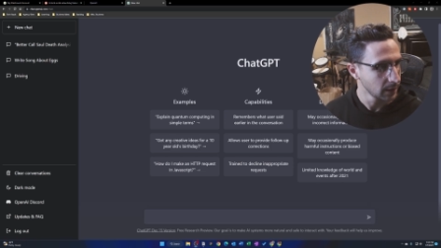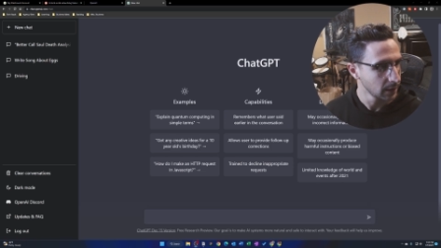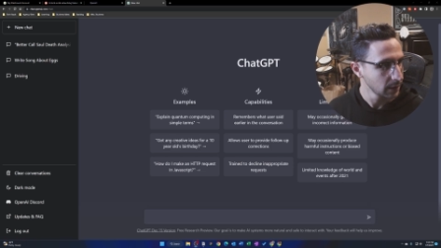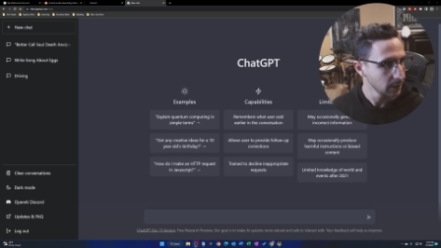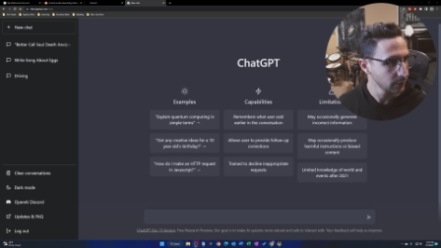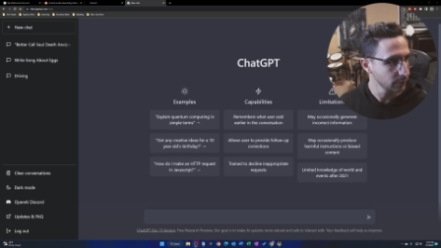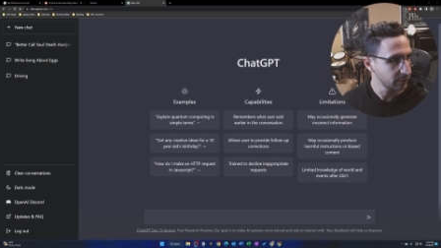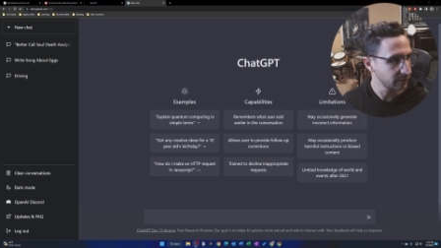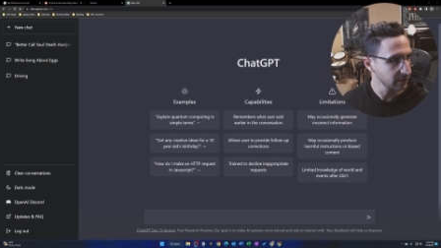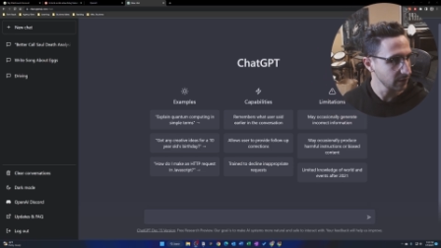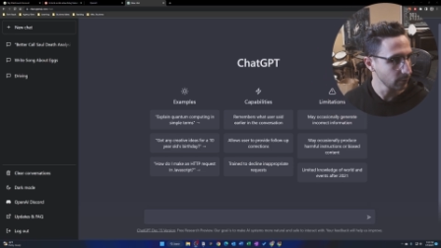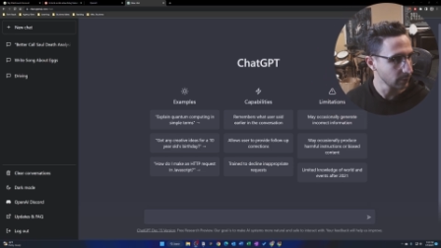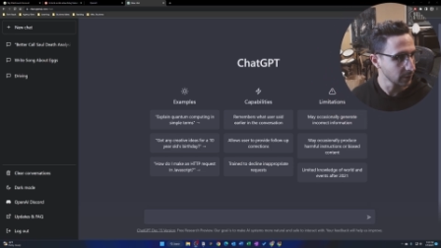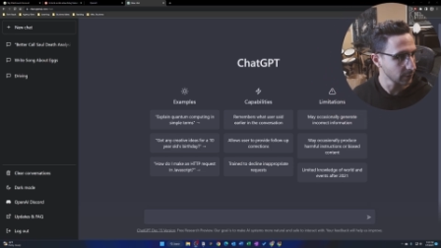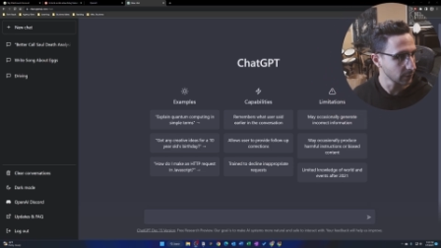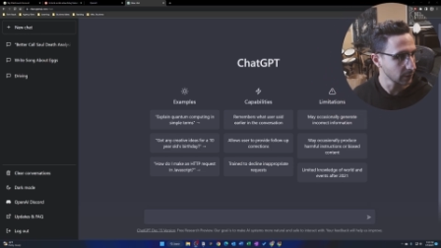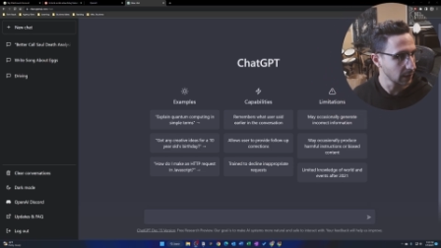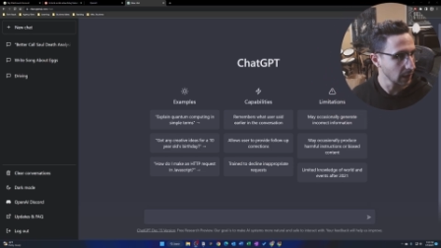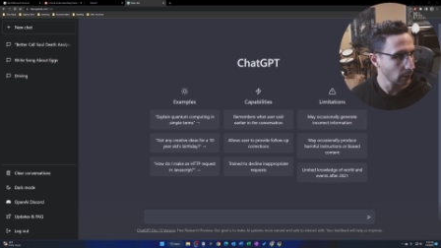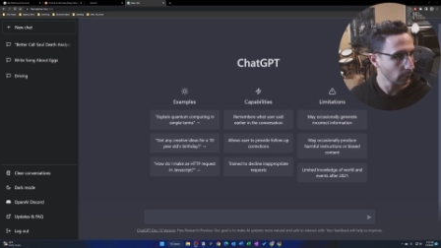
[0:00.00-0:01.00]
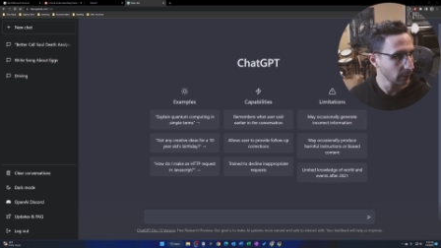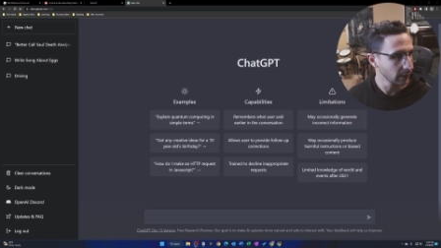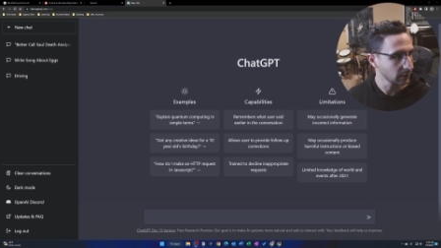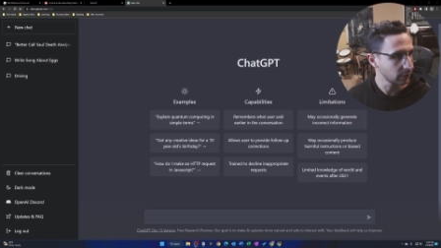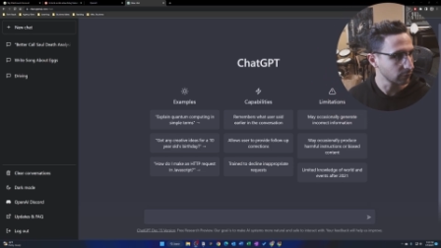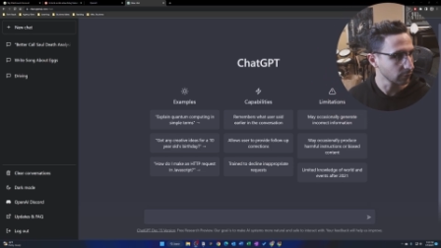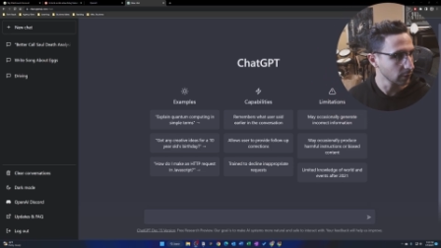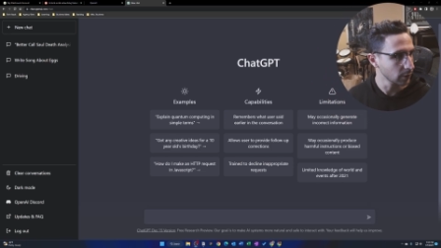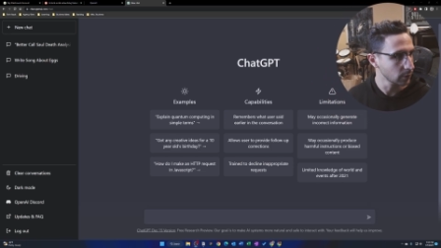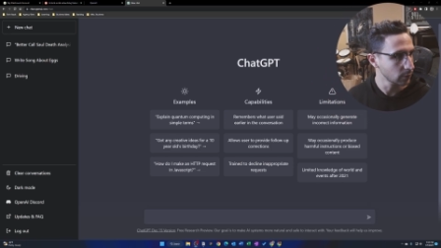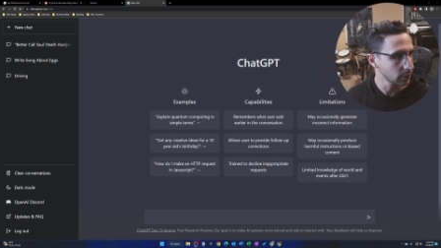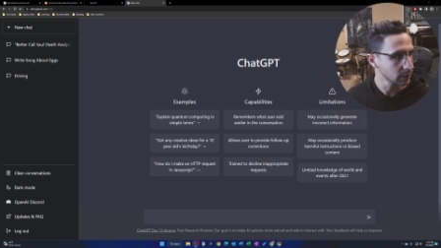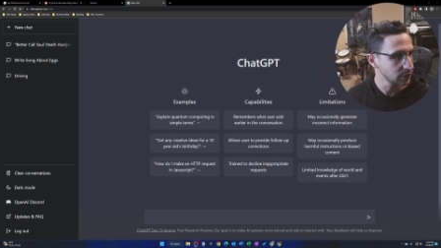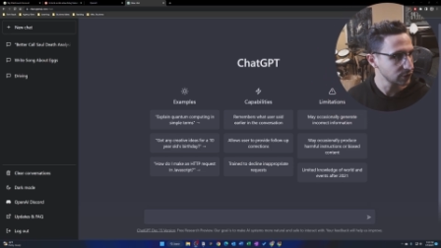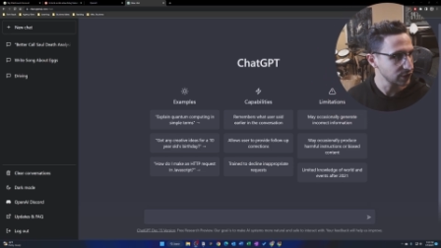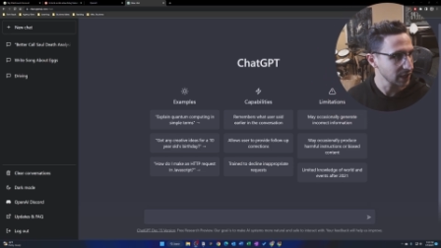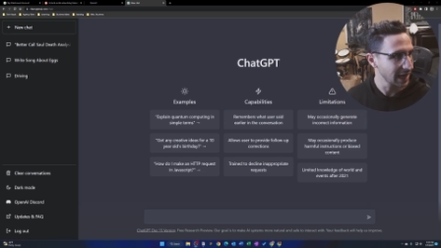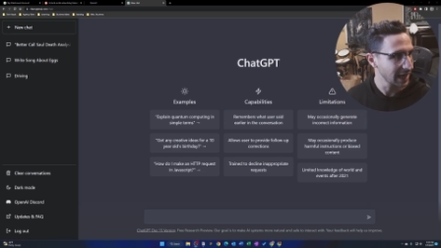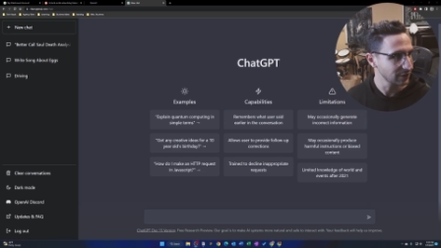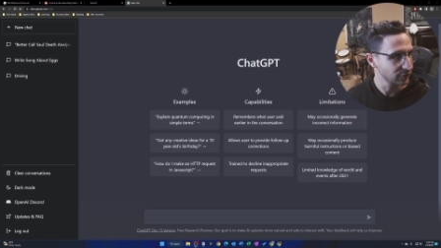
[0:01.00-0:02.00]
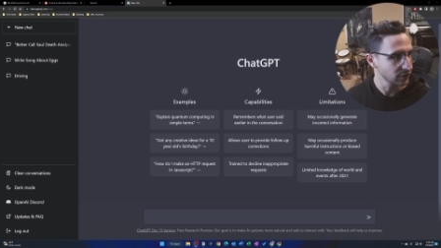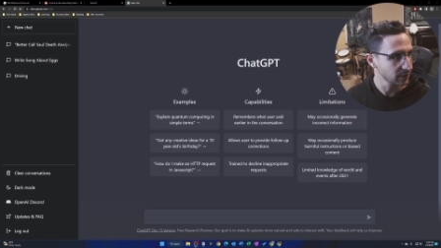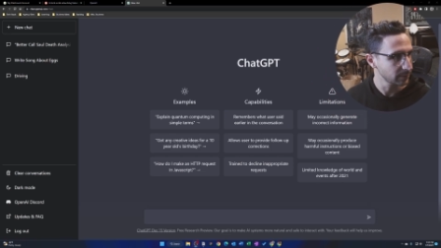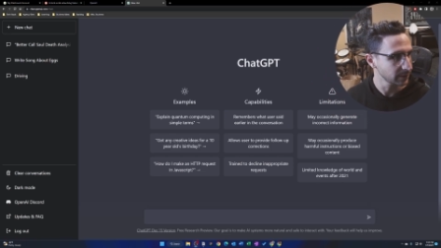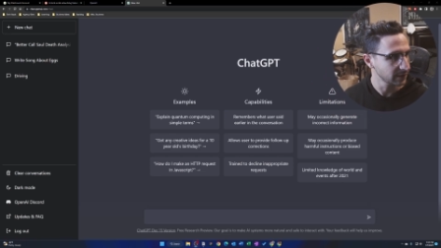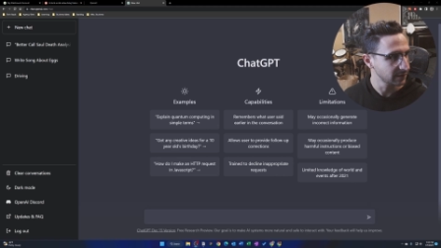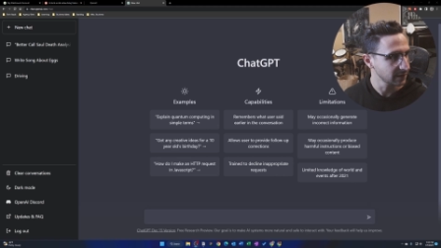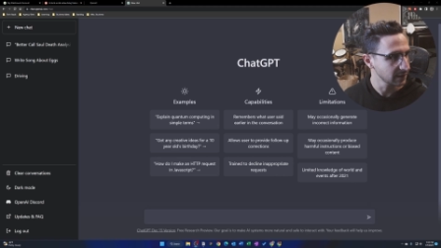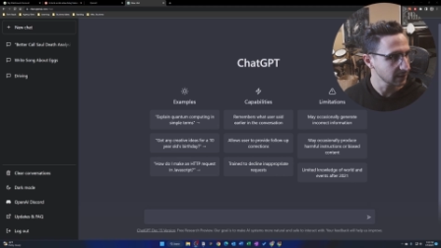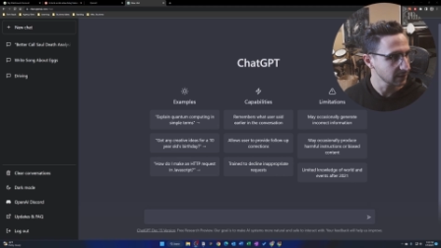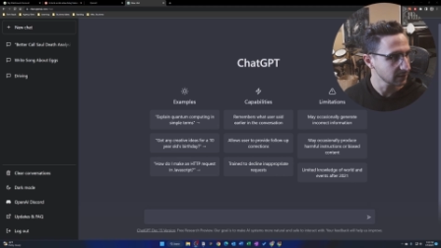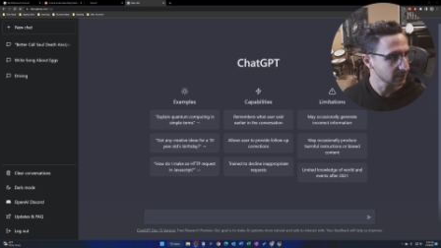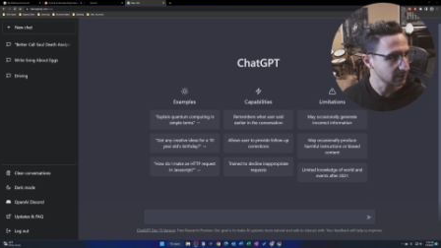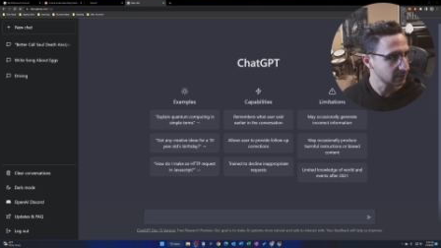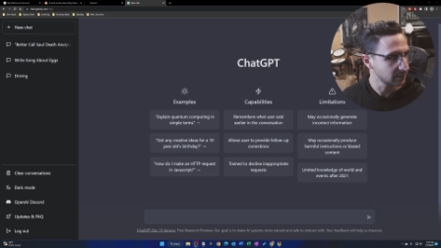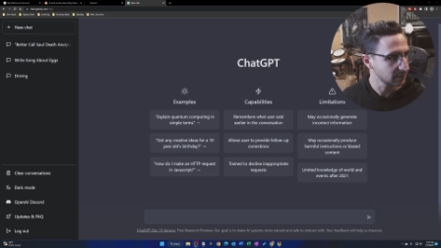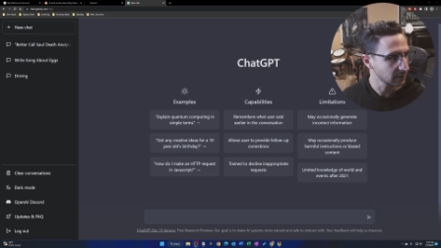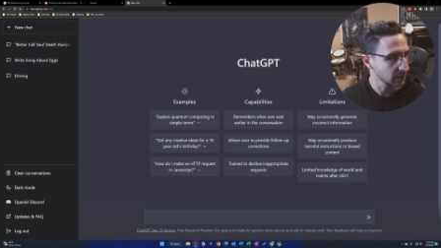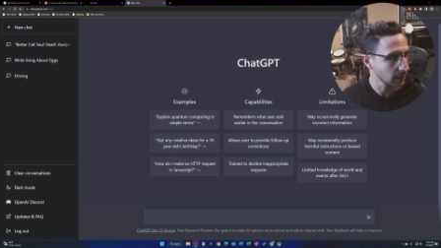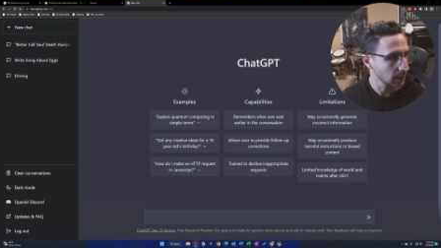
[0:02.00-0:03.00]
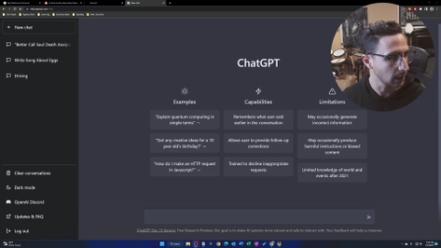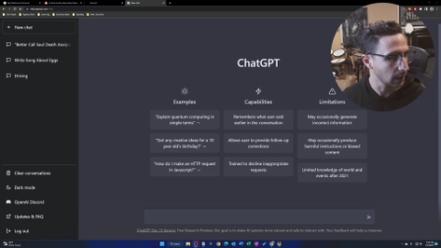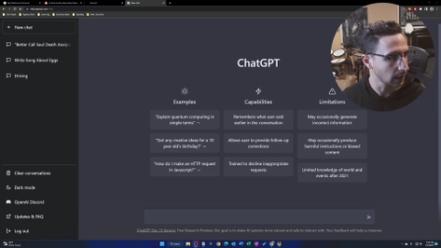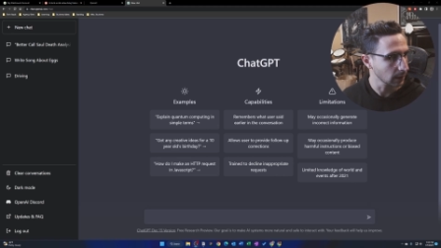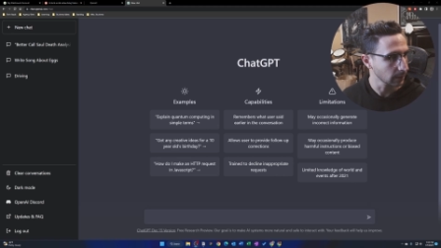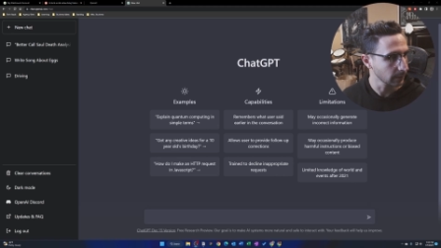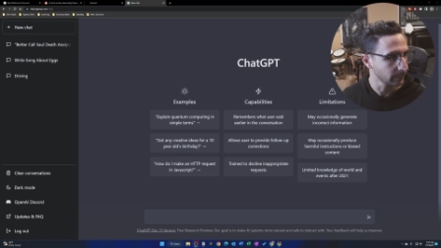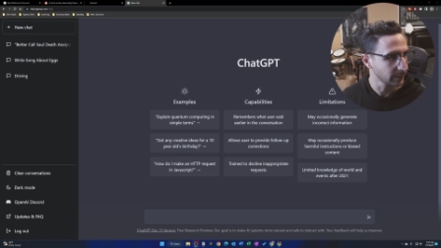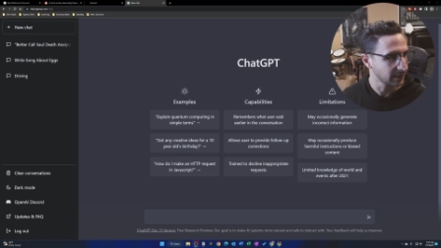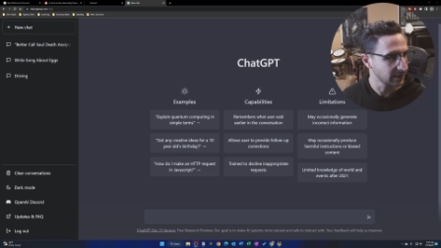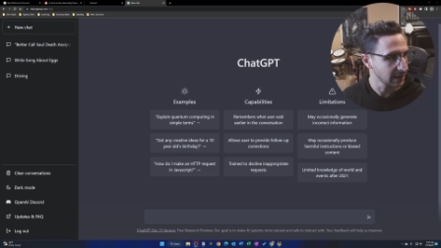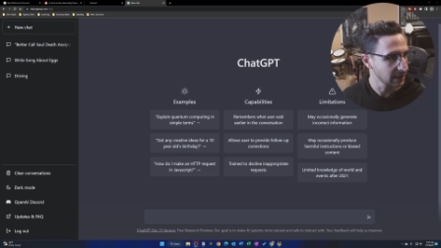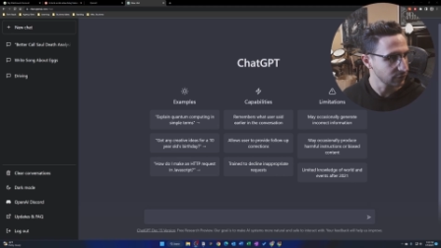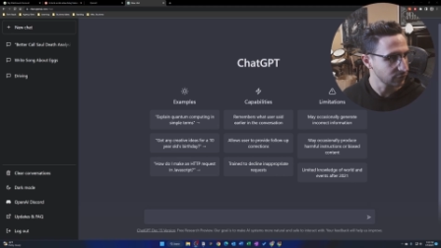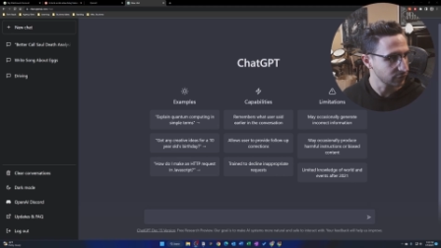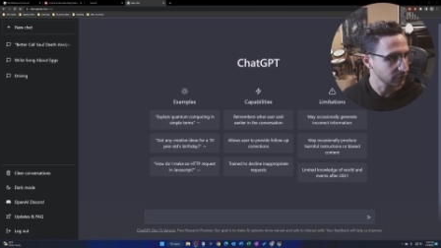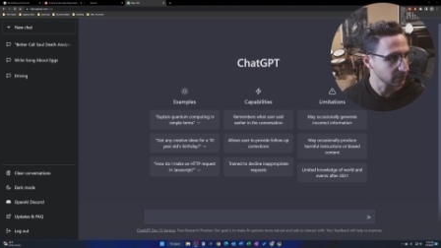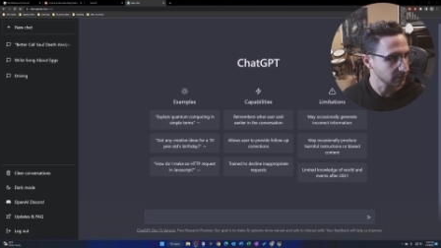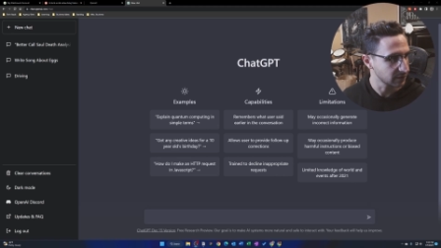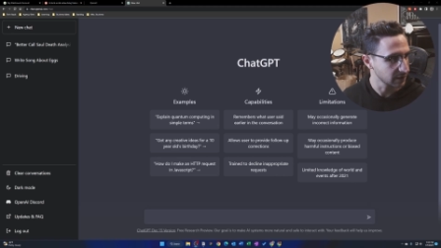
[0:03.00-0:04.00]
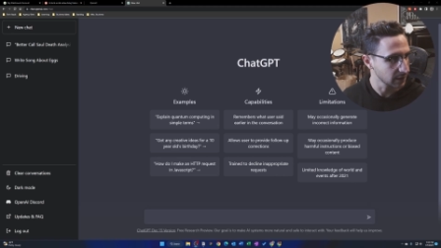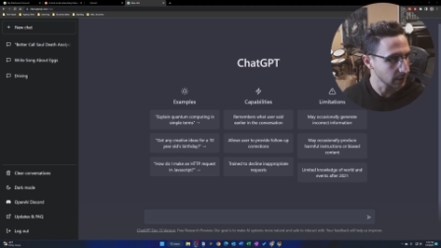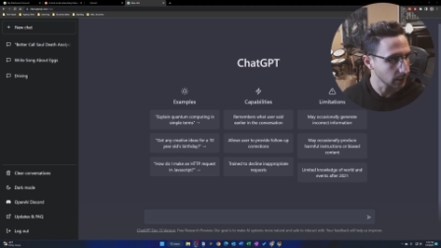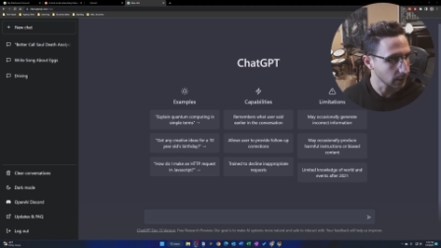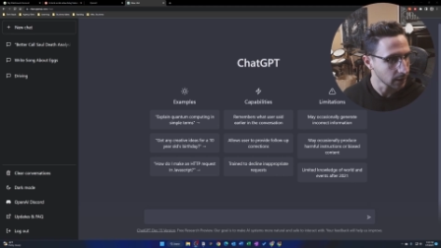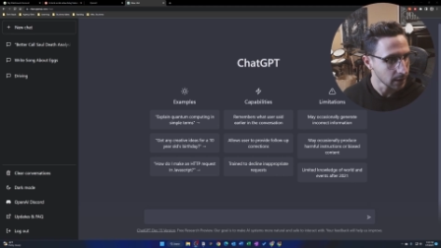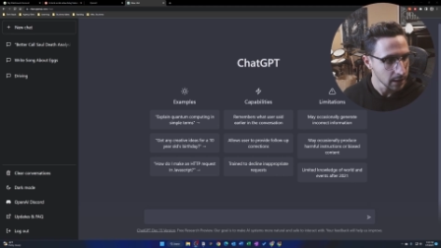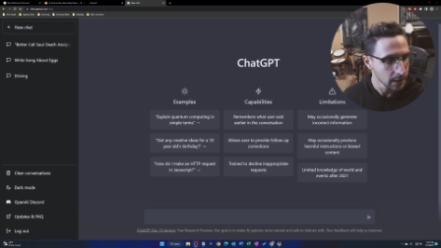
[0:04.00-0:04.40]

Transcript: You see when you're going through ChatGPT's limitations here.